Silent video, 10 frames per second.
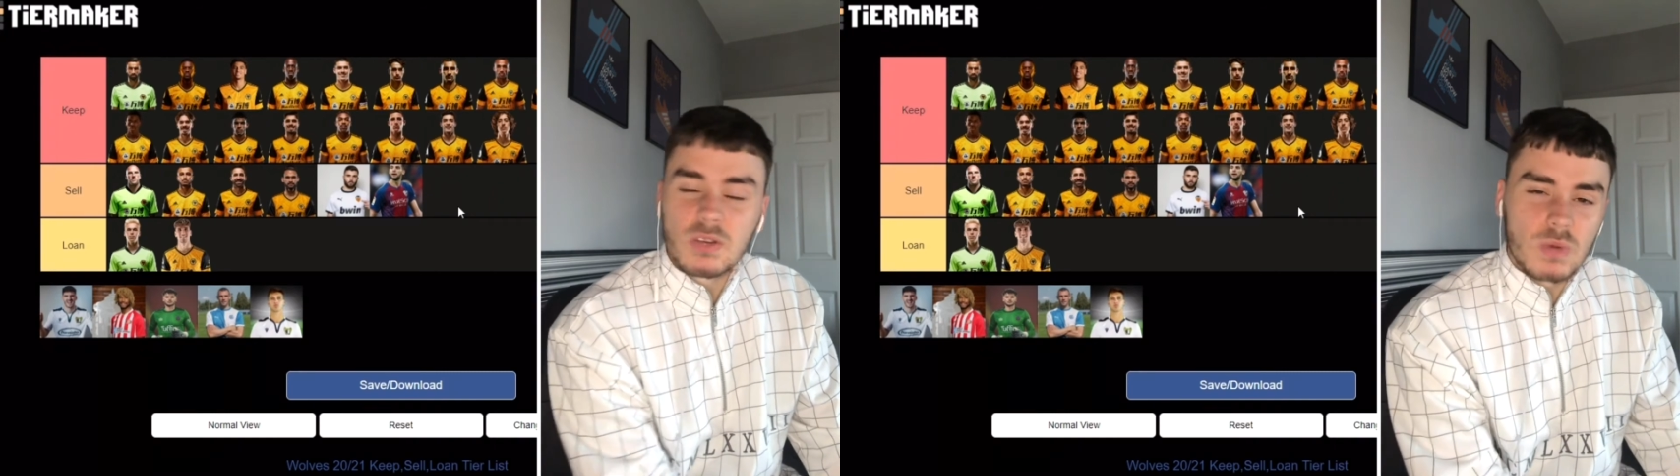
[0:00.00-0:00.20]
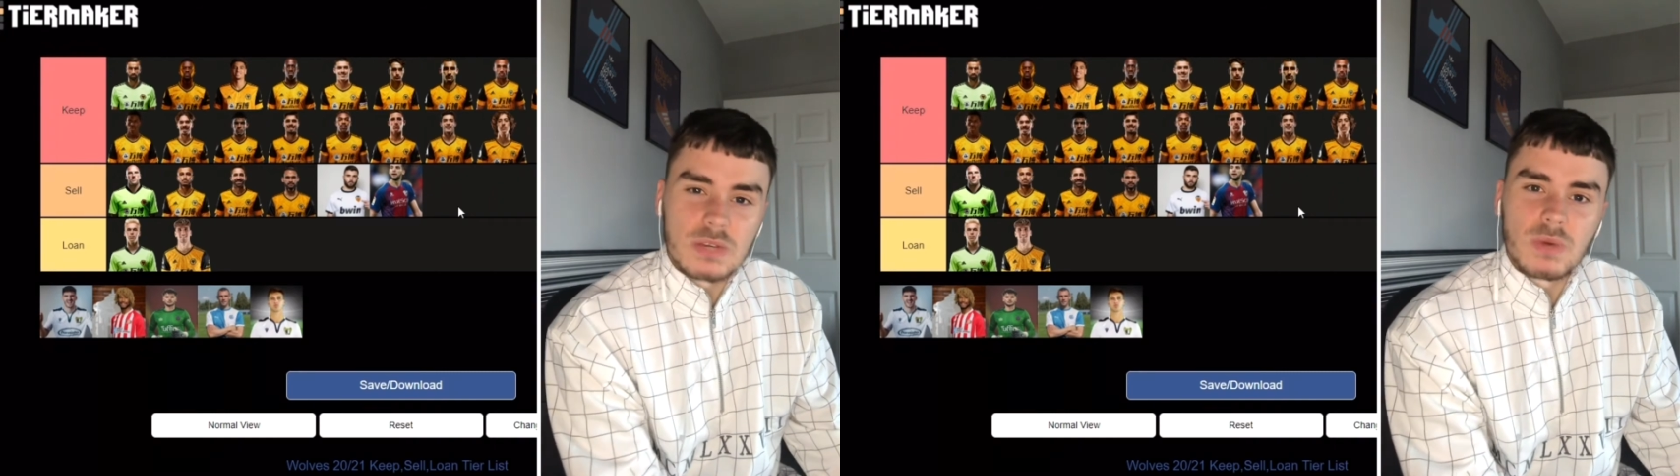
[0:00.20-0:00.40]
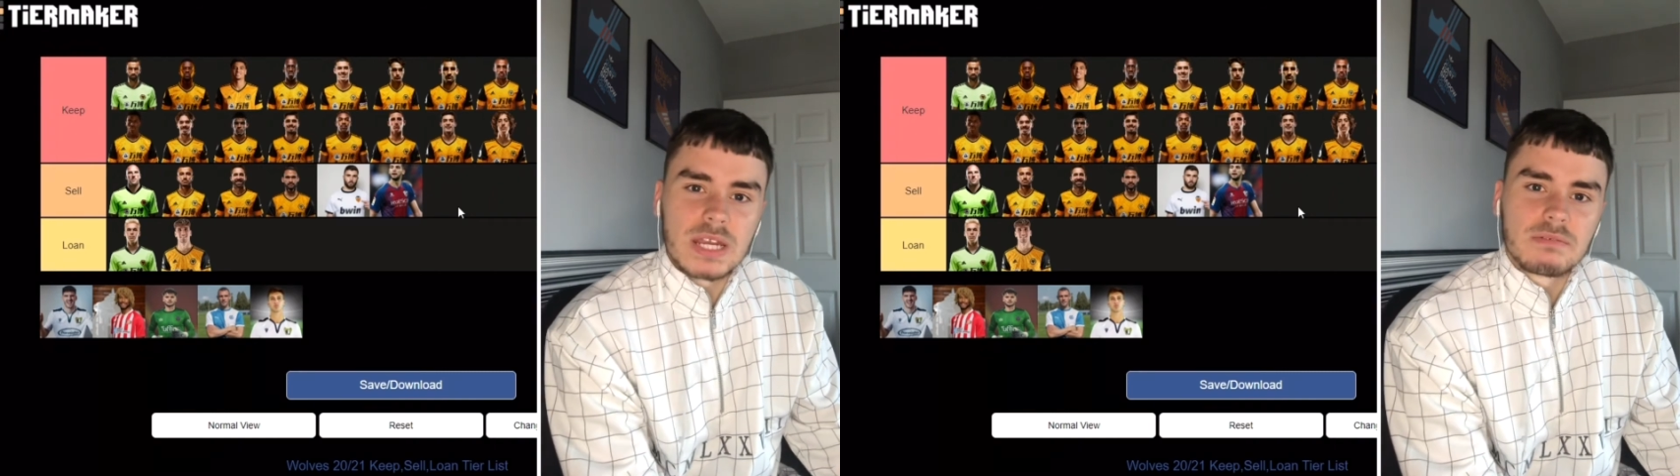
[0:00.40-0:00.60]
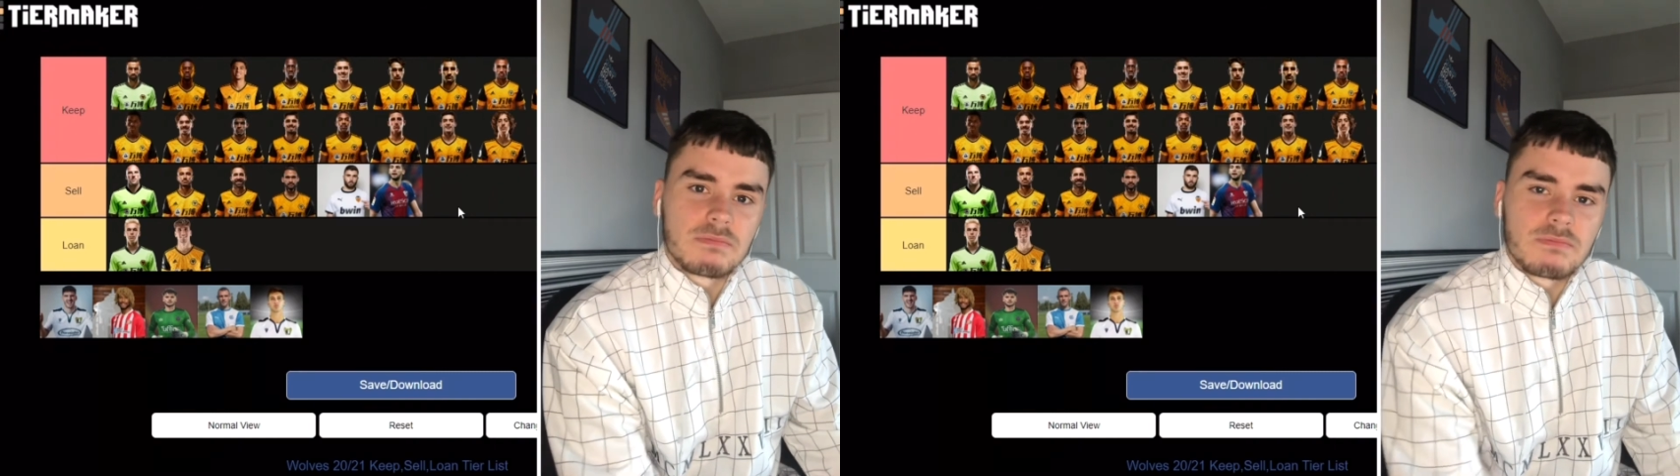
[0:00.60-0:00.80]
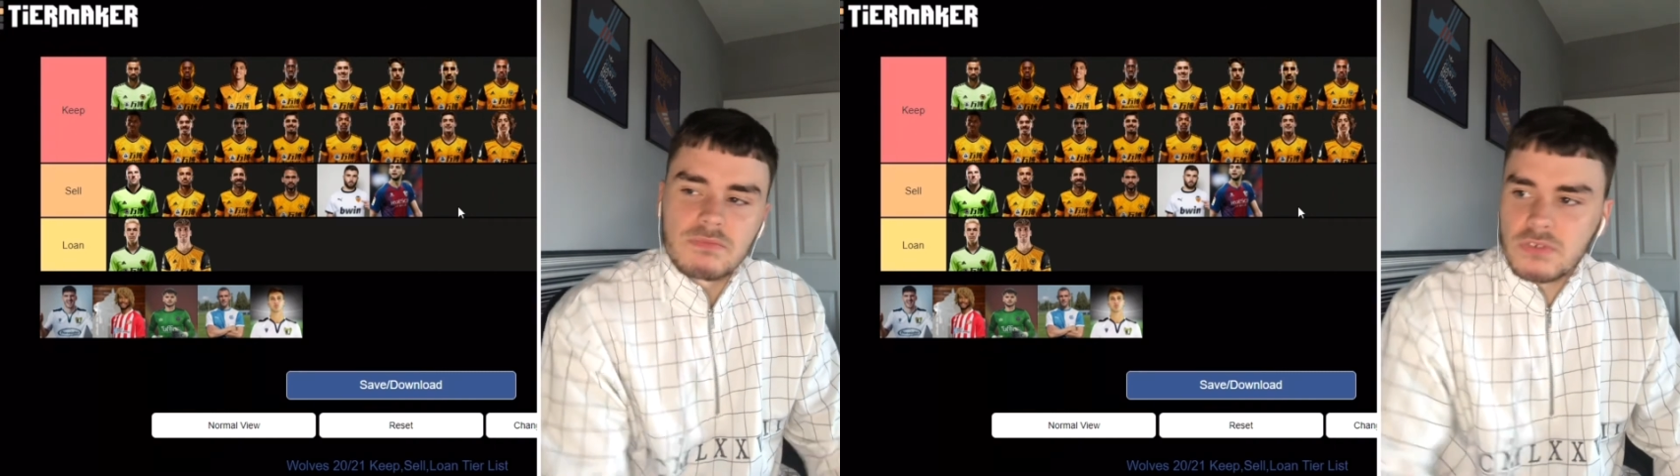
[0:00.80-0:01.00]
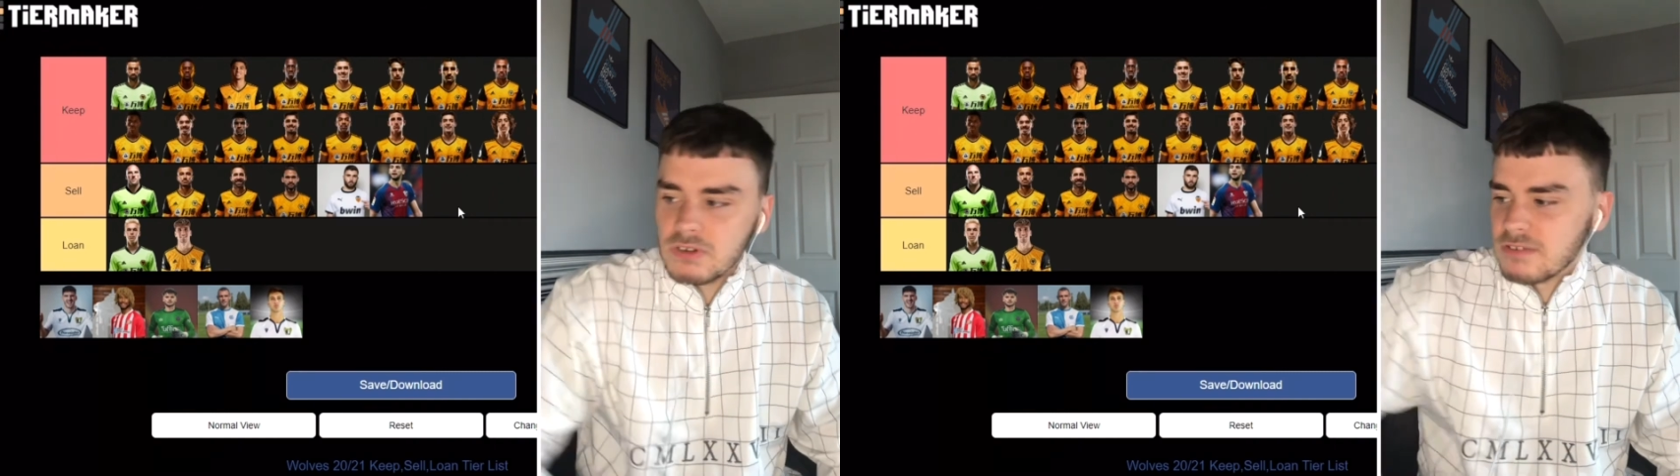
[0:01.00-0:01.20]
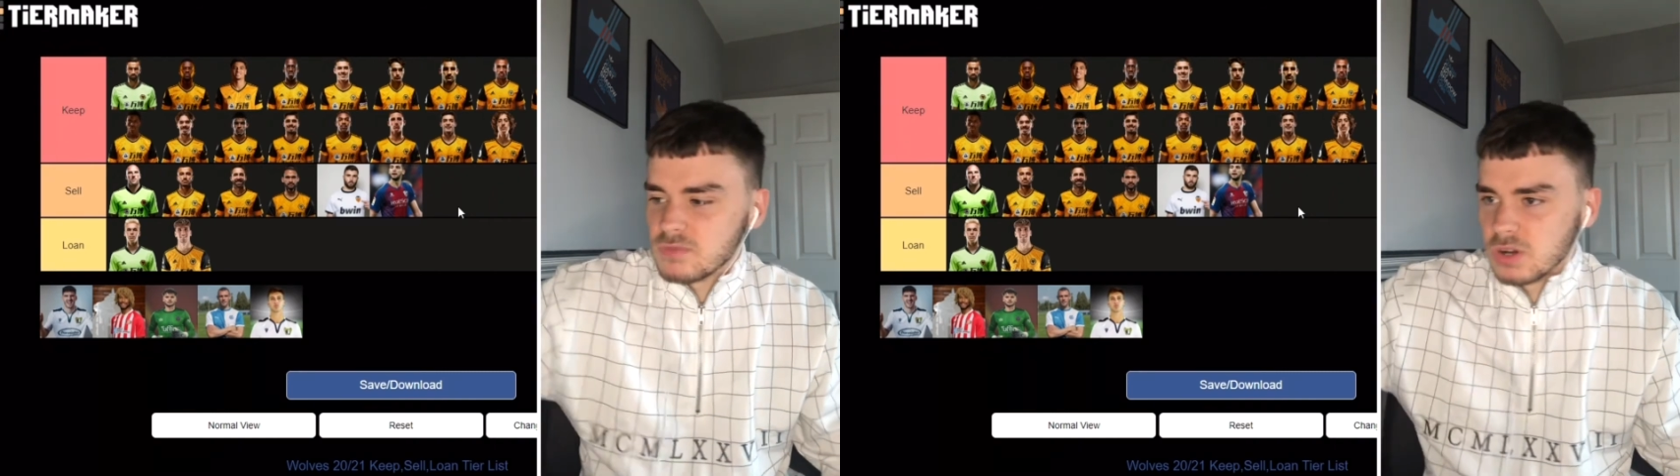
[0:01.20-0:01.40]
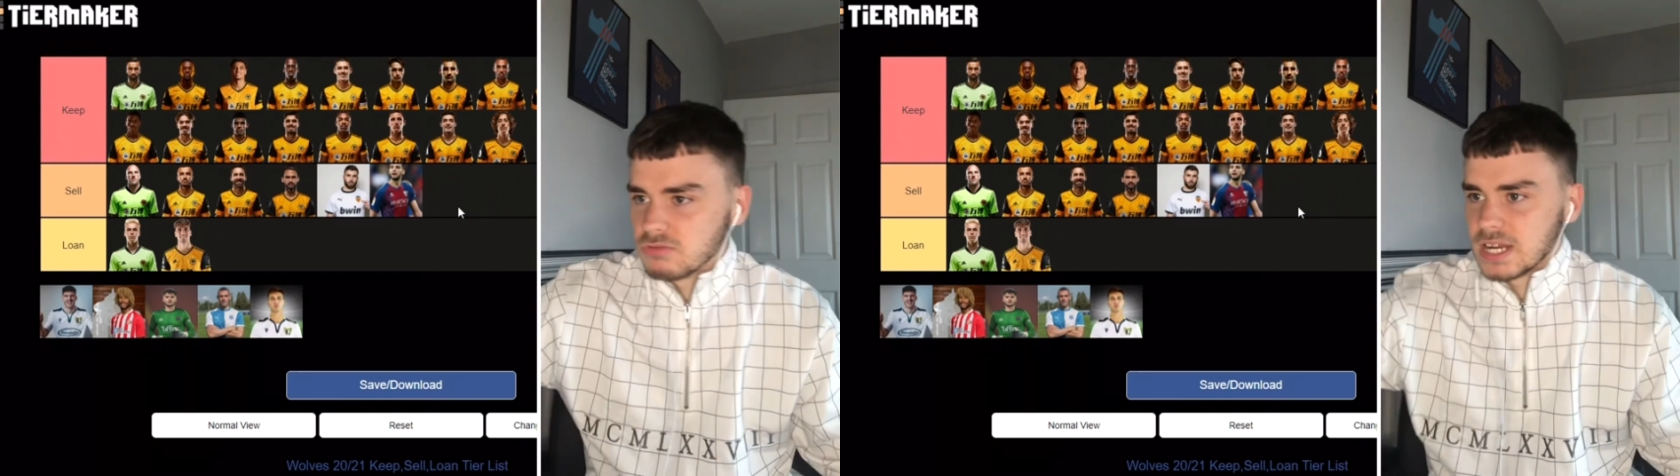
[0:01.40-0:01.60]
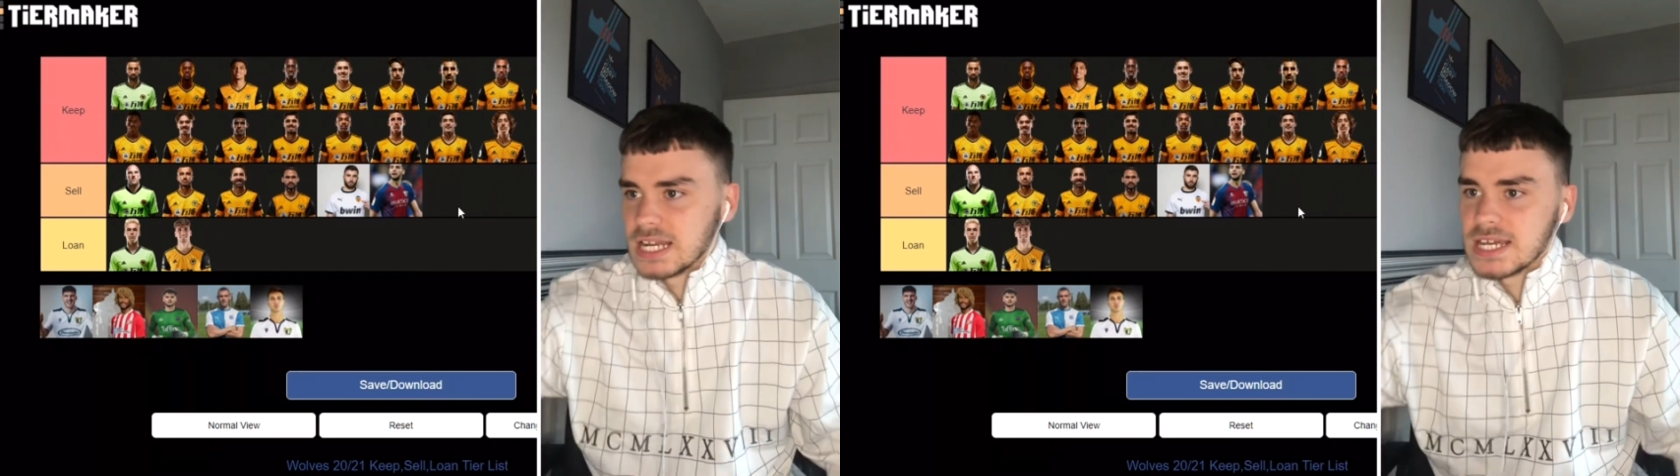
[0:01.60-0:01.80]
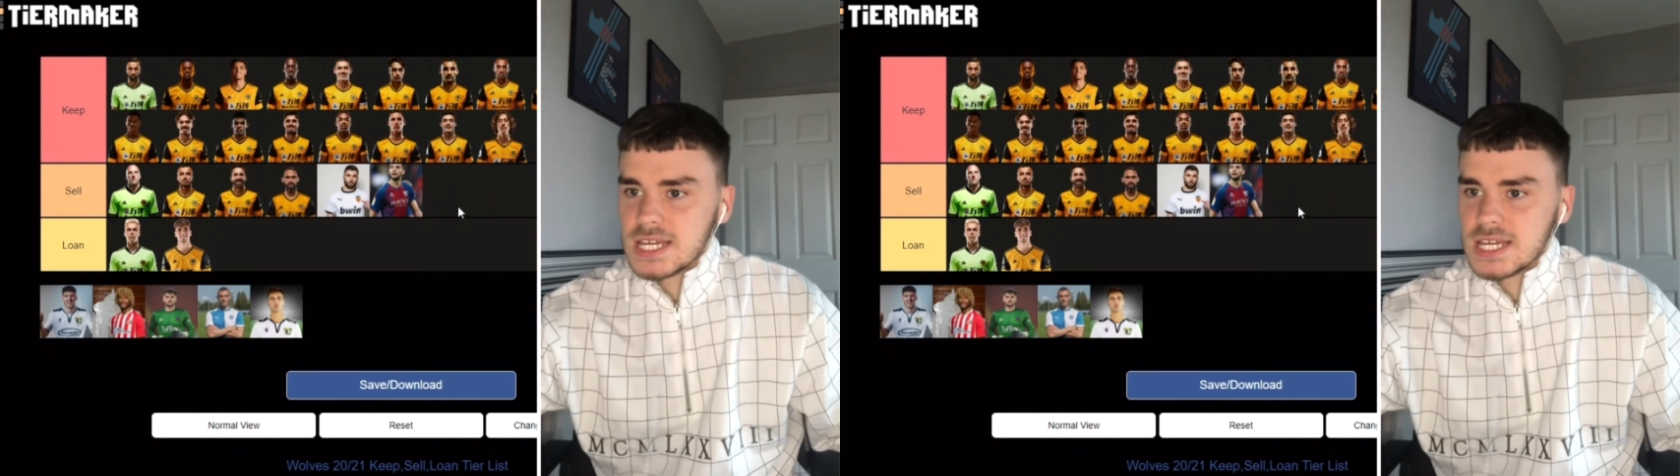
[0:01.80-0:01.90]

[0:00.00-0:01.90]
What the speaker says: win-win for everyone, really.